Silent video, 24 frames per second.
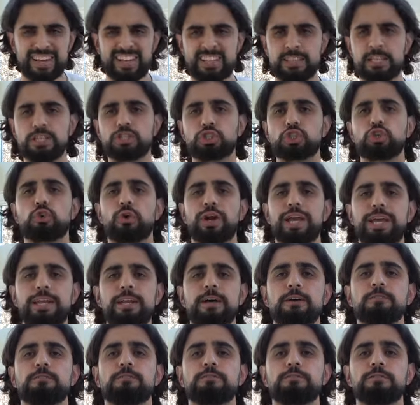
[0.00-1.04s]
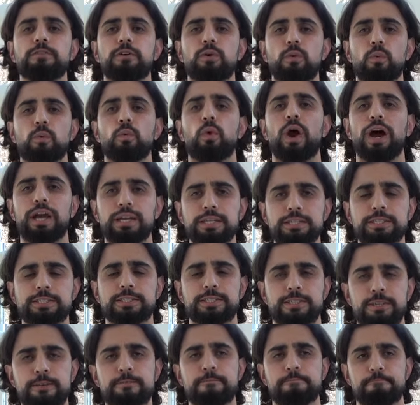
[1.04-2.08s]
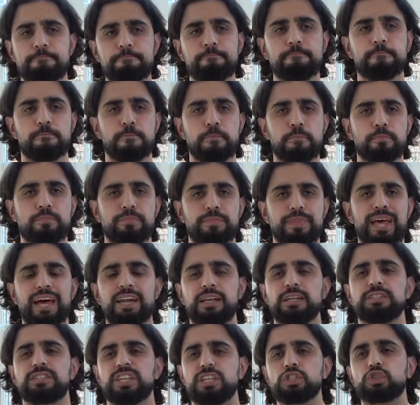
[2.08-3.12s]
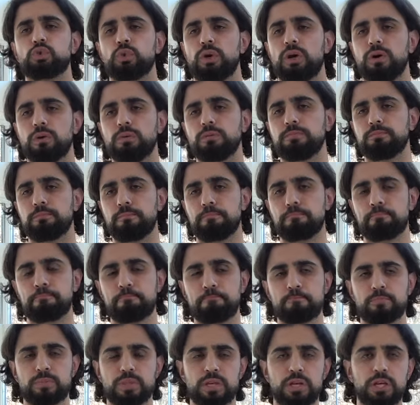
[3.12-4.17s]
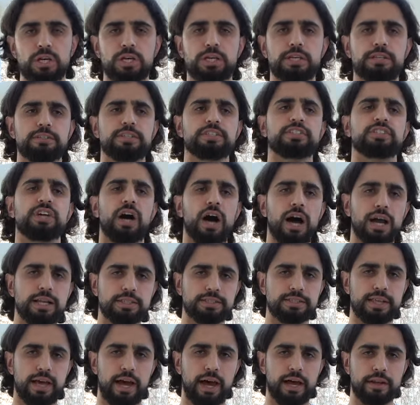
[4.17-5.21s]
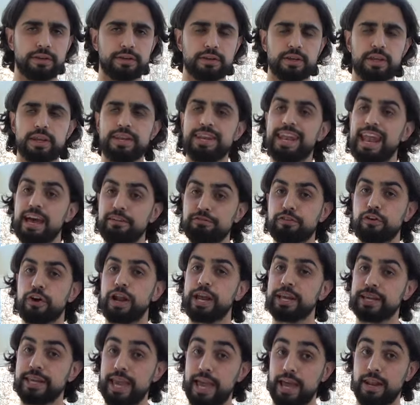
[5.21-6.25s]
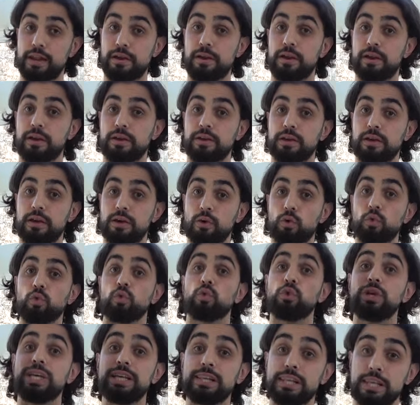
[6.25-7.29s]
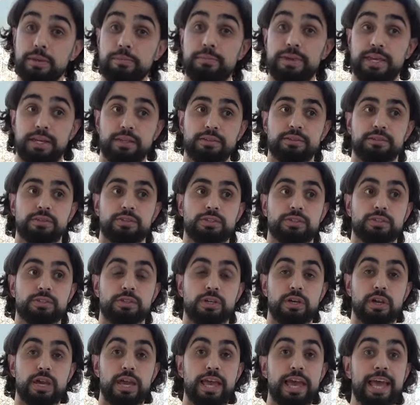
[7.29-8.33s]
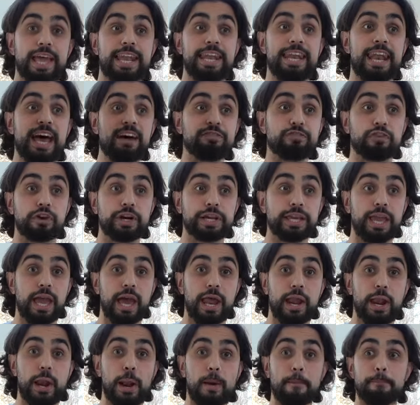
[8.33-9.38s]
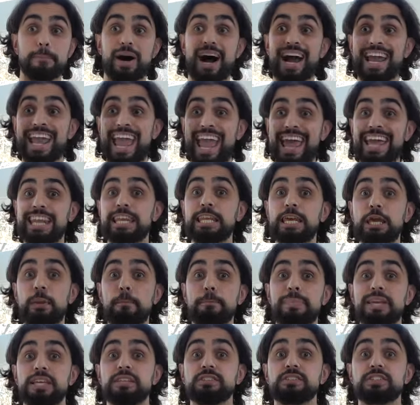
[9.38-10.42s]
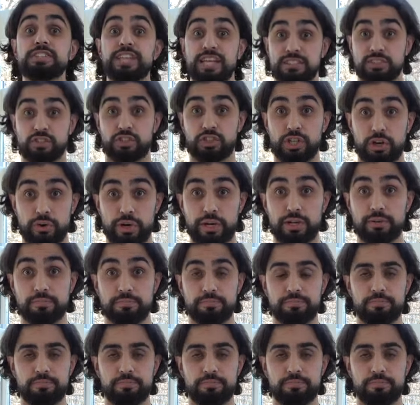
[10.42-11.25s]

This grain of rice, that is Israel, decides that never again really means Never again by any means necessary.